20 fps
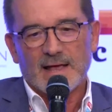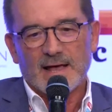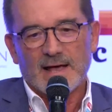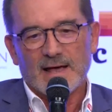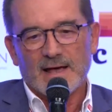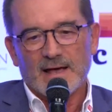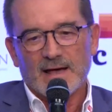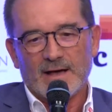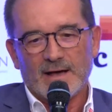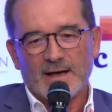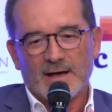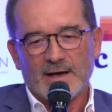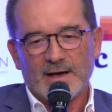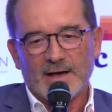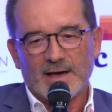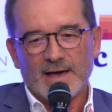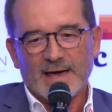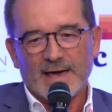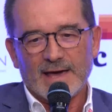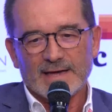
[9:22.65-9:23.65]

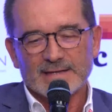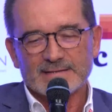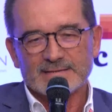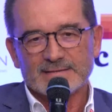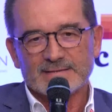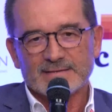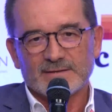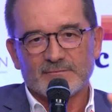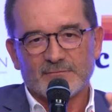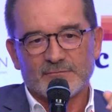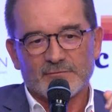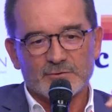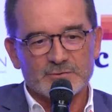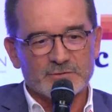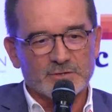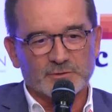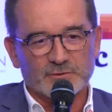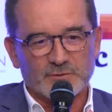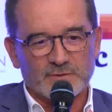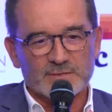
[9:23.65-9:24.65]
Uh, and
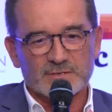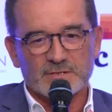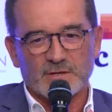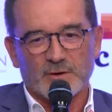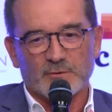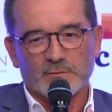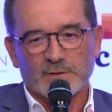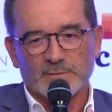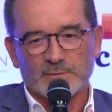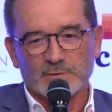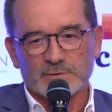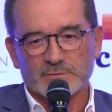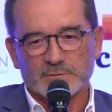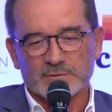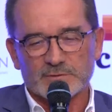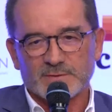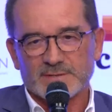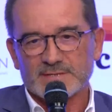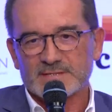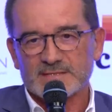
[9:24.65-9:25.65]
further to this agreement,
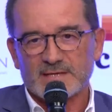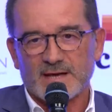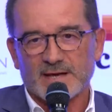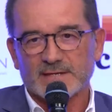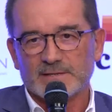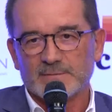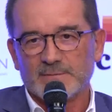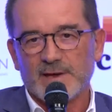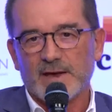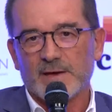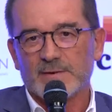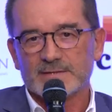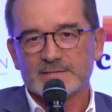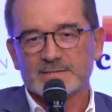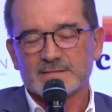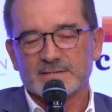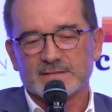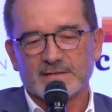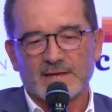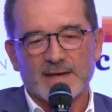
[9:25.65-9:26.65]
which was signed in
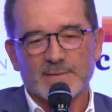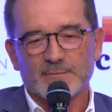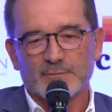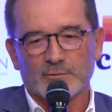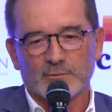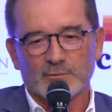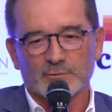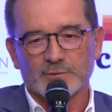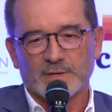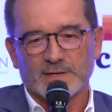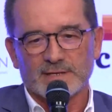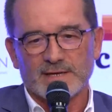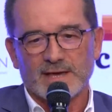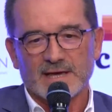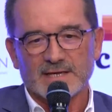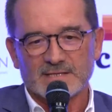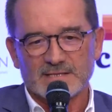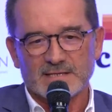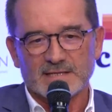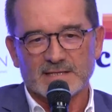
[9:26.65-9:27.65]
Paris in April
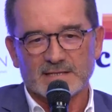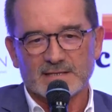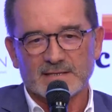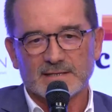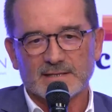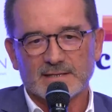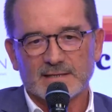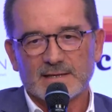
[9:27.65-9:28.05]
2018,